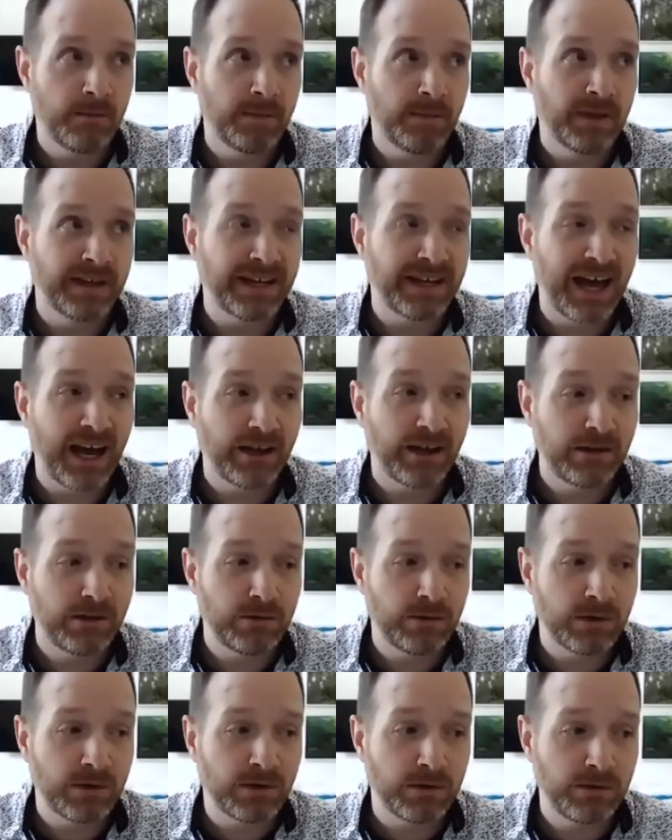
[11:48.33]
like, how do
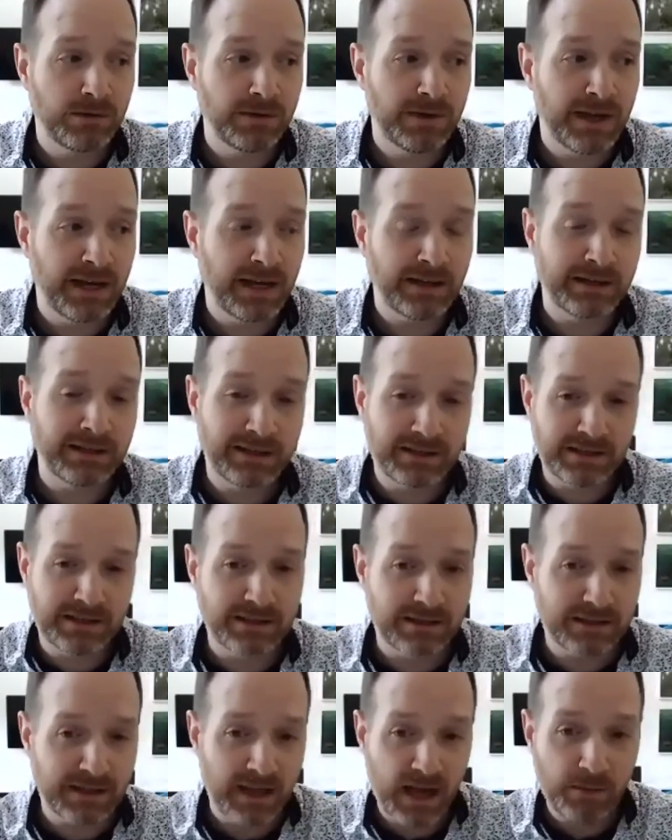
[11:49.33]
you include that? Like, this
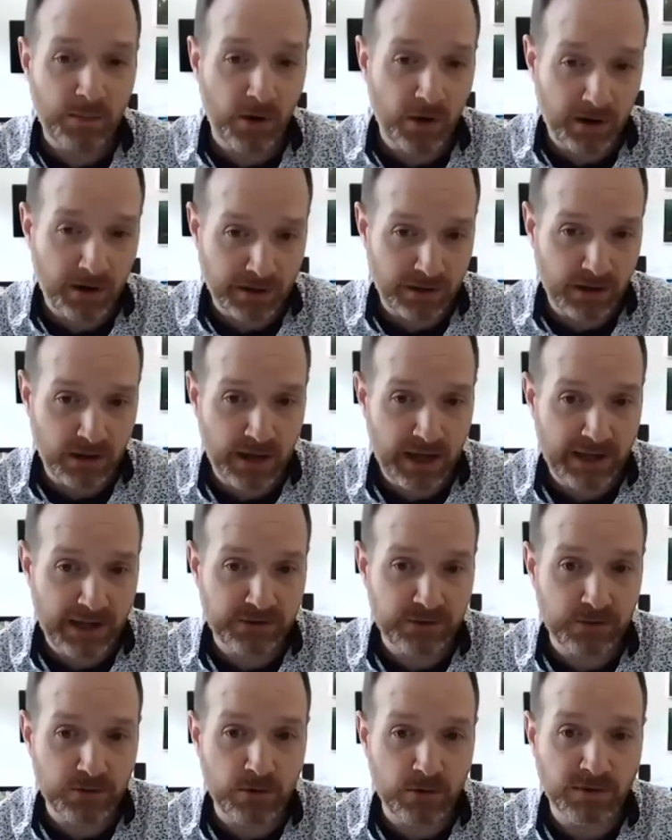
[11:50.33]
is a sidebar into the
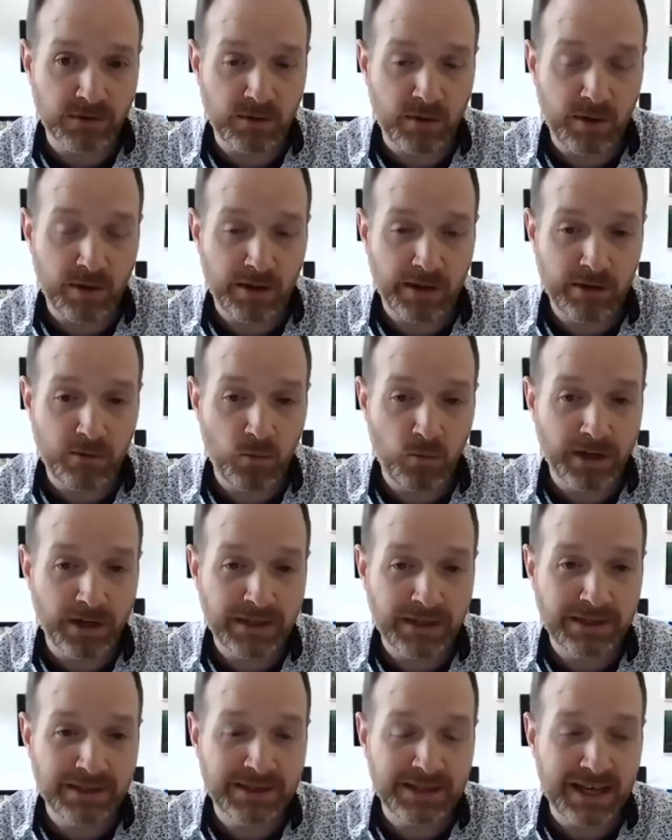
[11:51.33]
classroom. So like, what
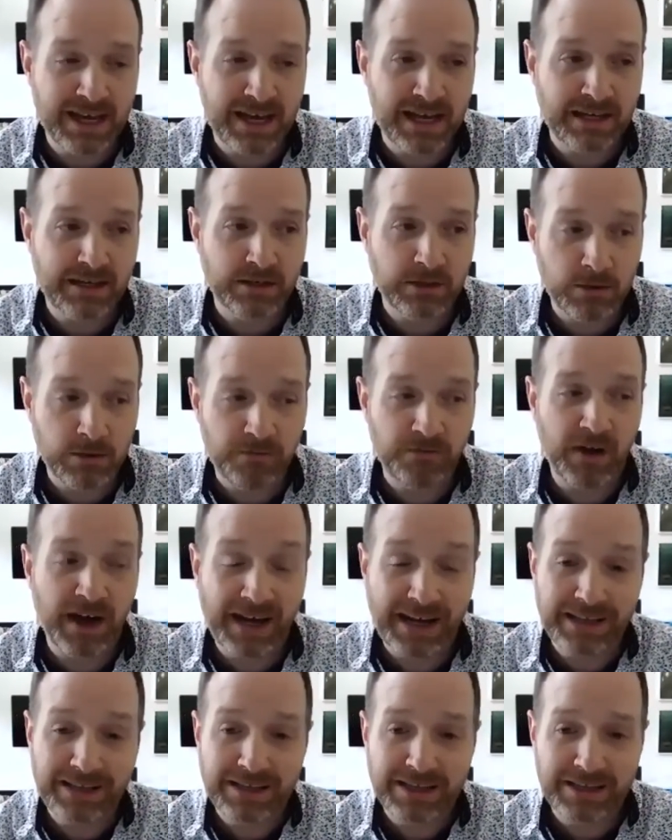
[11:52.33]
is that? Do you
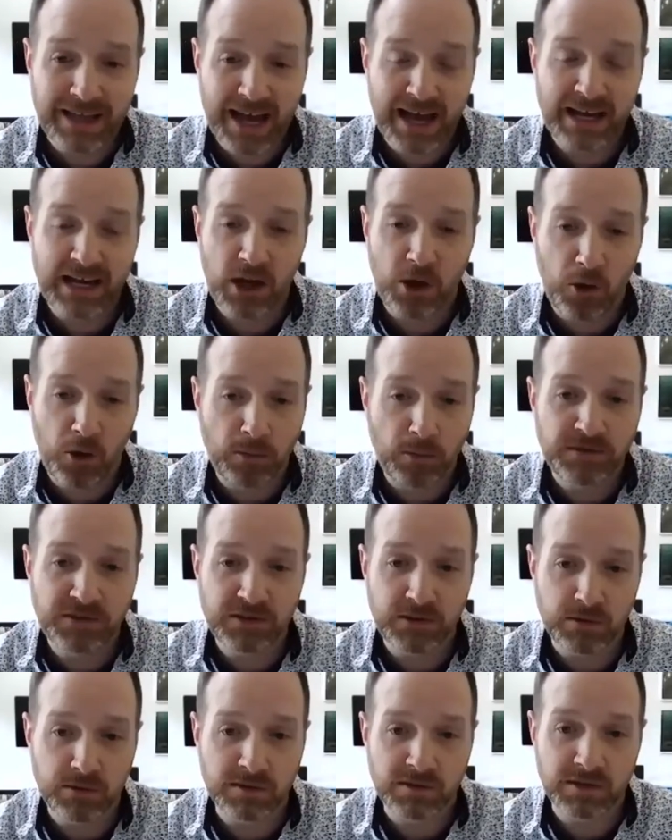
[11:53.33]
find that that helps
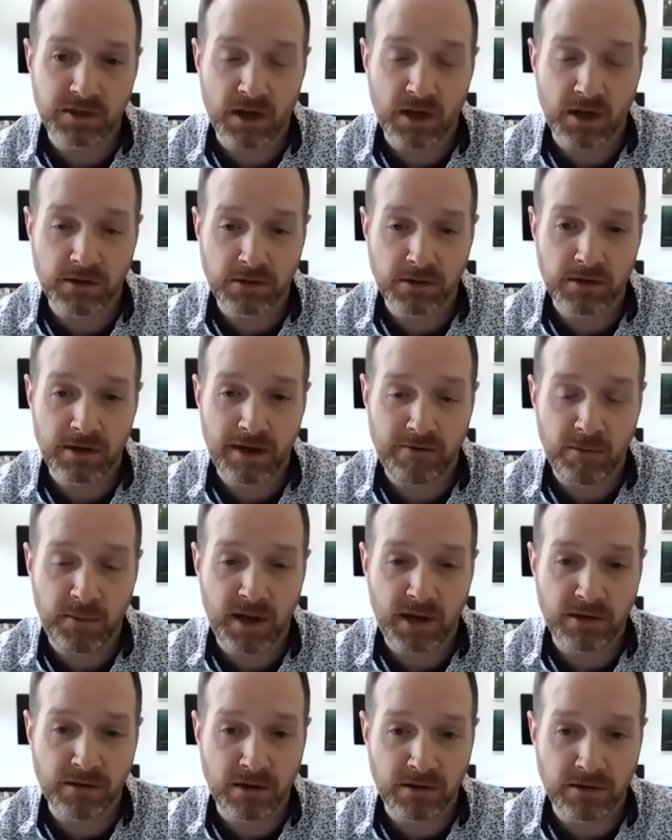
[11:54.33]
students have a
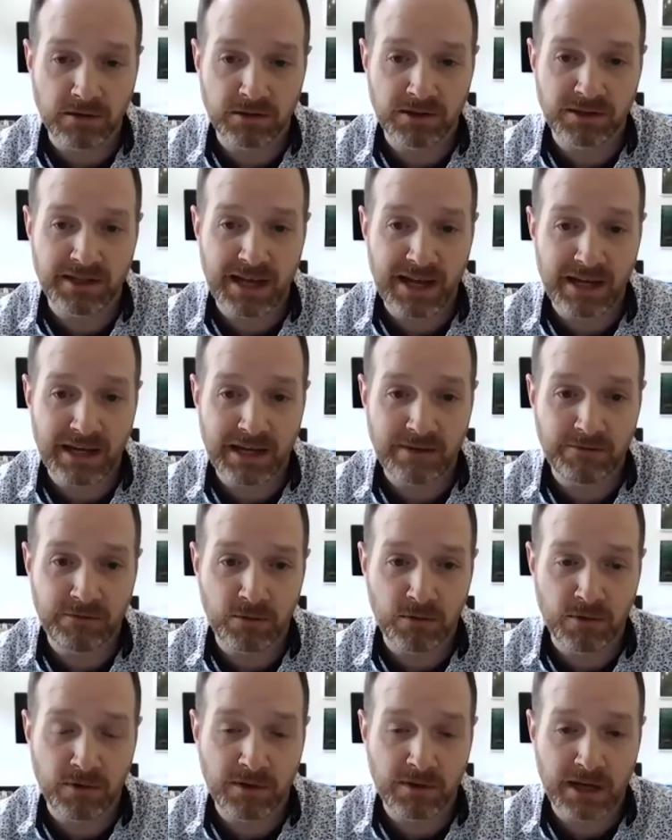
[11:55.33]
better understanding
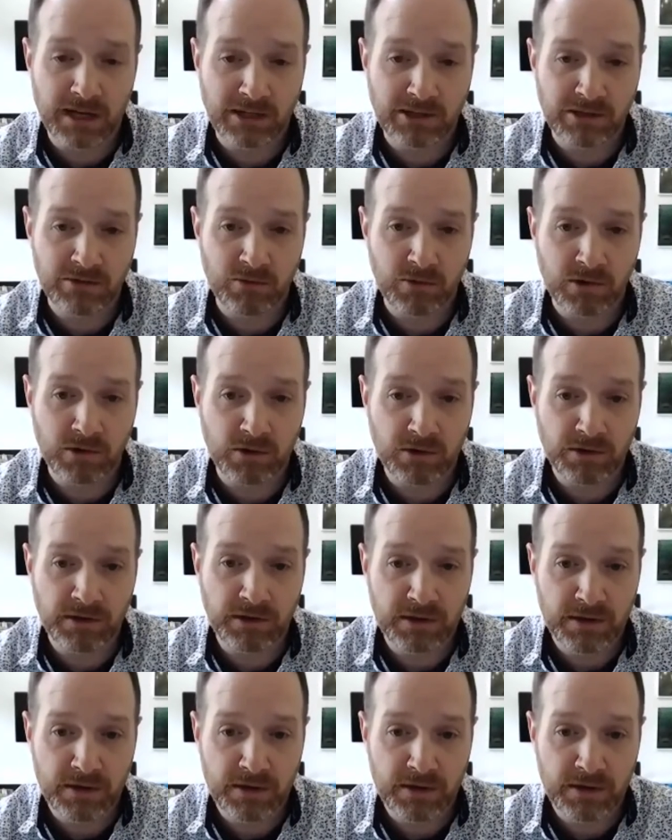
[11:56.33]
for the ancient world?